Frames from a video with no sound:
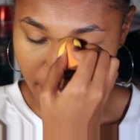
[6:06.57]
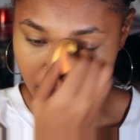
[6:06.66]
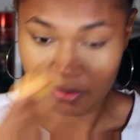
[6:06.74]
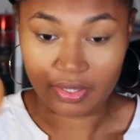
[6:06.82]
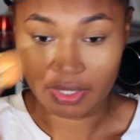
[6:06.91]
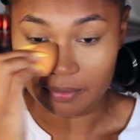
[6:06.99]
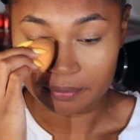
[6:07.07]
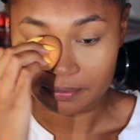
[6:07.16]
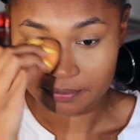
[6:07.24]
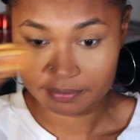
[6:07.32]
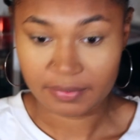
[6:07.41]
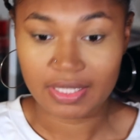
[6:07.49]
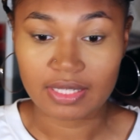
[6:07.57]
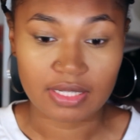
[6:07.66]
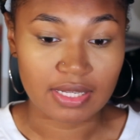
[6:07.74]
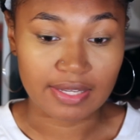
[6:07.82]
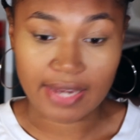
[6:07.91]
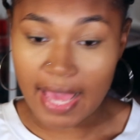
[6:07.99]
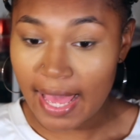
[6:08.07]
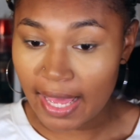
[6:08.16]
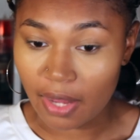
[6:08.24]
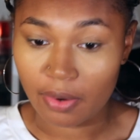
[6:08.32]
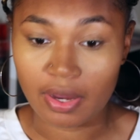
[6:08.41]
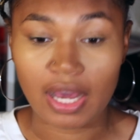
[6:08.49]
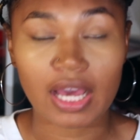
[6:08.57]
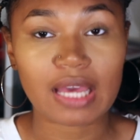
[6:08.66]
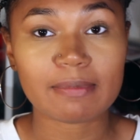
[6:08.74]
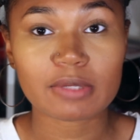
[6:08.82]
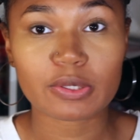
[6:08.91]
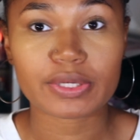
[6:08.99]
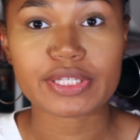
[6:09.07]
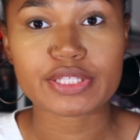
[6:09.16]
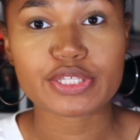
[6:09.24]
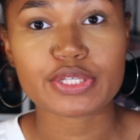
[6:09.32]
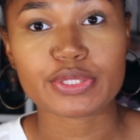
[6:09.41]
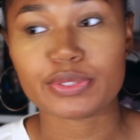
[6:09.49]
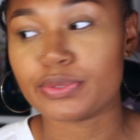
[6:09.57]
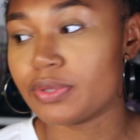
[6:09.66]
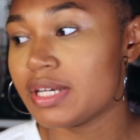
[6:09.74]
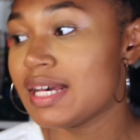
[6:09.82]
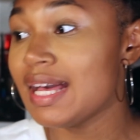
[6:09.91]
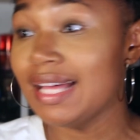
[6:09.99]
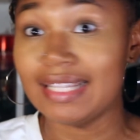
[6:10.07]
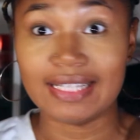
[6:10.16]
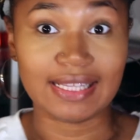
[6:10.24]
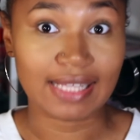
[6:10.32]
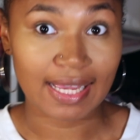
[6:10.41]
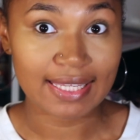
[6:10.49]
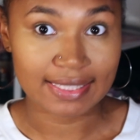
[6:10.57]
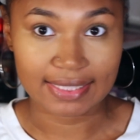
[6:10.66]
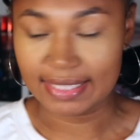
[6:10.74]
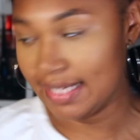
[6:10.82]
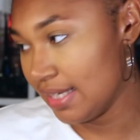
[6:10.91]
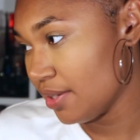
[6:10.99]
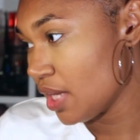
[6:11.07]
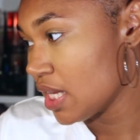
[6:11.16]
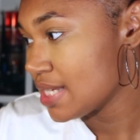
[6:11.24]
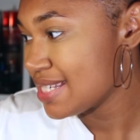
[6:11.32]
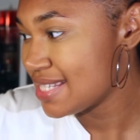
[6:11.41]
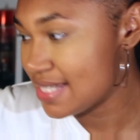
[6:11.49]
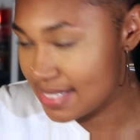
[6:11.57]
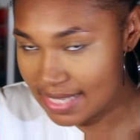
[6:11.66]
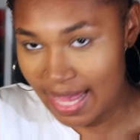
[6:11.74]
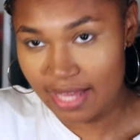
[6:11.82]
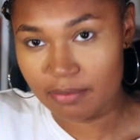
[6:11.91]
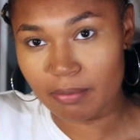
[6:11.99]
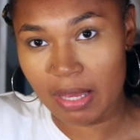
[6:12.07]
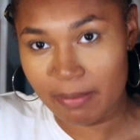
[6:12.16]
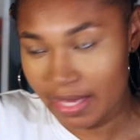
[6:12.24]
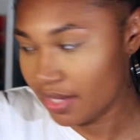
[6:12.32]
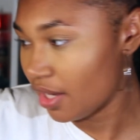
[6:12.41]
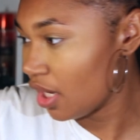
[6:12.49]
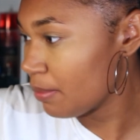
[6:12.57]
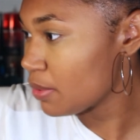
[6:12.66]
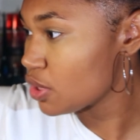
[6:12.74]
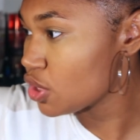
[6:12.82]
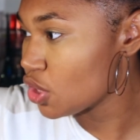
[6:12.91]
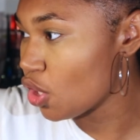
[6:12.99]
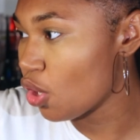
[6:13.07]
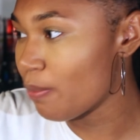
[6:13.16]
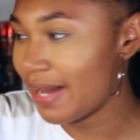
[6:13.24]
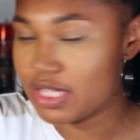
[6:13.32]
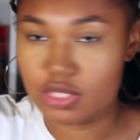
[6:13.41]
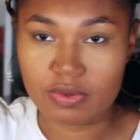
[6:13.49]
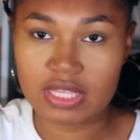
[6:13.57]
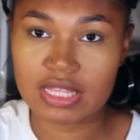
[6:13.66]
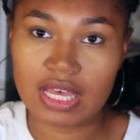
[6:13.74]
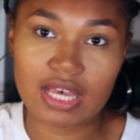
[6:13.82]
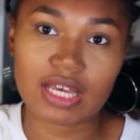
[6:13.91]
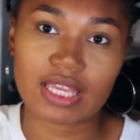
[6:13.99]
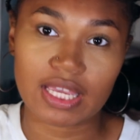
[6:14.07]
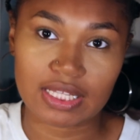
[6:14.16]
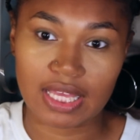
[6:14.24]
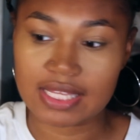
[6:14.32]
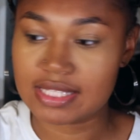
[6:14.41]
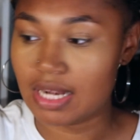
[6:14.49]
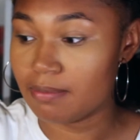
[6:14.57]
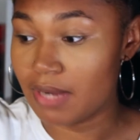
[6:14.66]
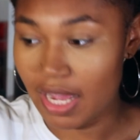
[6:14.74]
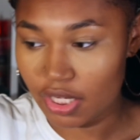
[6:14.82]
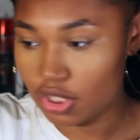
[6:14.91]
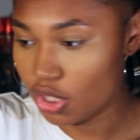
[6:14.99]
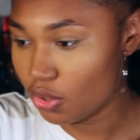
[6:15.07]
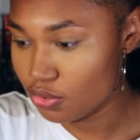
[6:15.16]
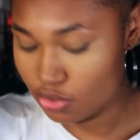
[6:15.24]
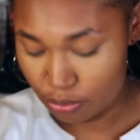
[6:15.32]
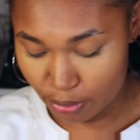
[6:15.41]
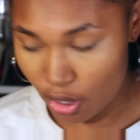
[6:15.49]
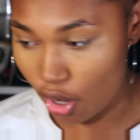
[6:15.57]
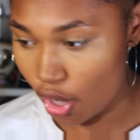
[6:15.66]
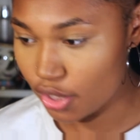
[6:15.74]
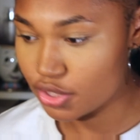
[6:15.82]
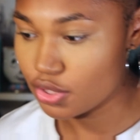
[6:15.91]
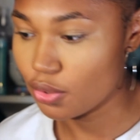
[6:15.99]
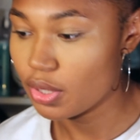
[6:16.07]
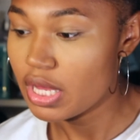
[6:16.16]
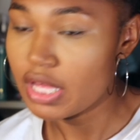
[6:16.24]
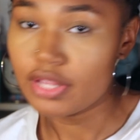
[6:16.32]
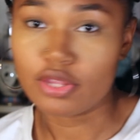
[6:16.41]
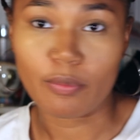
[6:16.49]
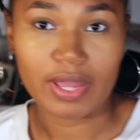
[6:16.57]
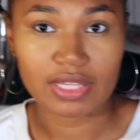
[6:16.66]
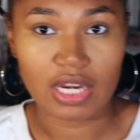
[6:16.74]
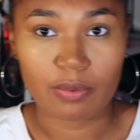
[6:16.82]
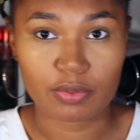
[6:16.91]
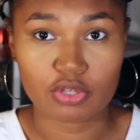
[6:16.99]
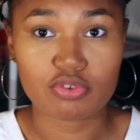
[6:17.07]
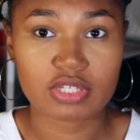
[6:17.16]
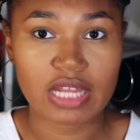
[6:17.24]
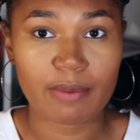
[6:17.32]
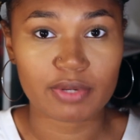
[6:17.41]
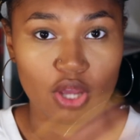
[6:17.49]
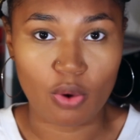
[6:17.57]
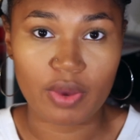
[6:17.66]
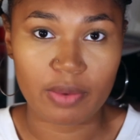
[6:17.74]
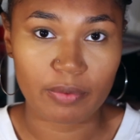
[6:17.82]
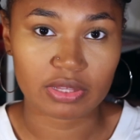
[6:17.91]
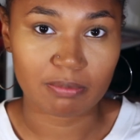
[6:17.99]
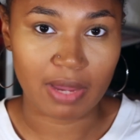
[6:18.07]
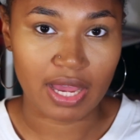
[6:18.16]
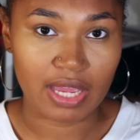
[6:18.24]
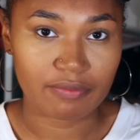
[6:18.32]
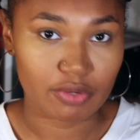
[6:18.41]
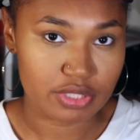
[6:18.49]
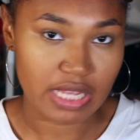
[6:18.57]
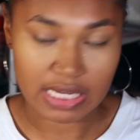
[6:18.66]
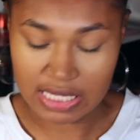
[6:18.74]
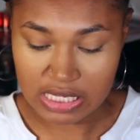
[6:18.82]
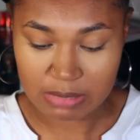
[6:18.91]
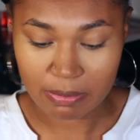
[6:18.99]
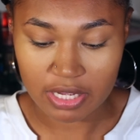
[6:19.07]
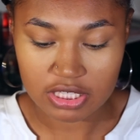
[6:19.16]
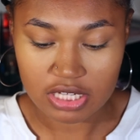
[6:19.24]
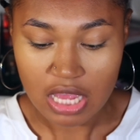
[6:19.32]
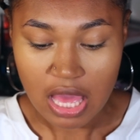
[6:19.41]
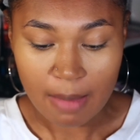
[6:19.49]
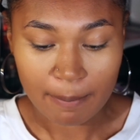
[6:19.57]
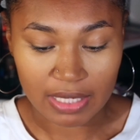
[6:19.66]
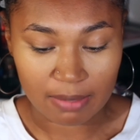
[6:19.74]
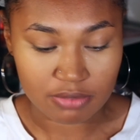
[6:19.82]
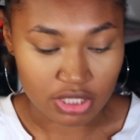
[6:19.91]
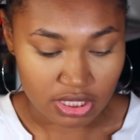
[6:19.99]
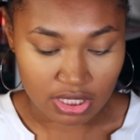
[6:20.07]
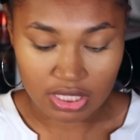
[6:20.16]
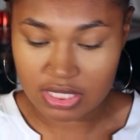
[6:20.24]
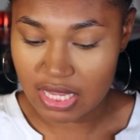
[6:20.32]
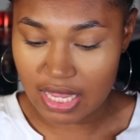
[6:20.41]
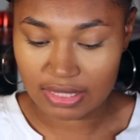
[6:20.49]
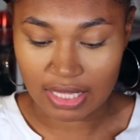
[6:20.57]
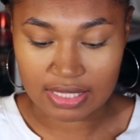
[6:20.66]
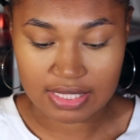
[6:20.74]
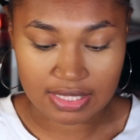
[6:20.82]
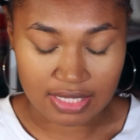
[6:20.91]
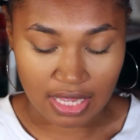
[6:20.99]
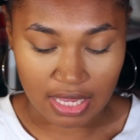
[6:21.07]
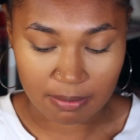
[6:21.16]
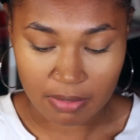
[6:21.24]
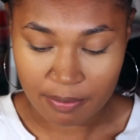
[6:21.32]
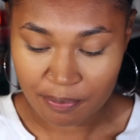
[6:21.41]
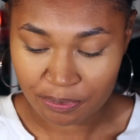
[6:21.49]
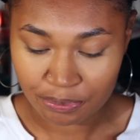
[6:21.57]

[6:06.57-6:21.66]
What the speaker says: Okay, now I'm going to lightly set my makeup. So by doing that, again, like I said, I'm not going to go super hard. So the way that I would go in with my Real Technique sponge, but I'm just going to take that same,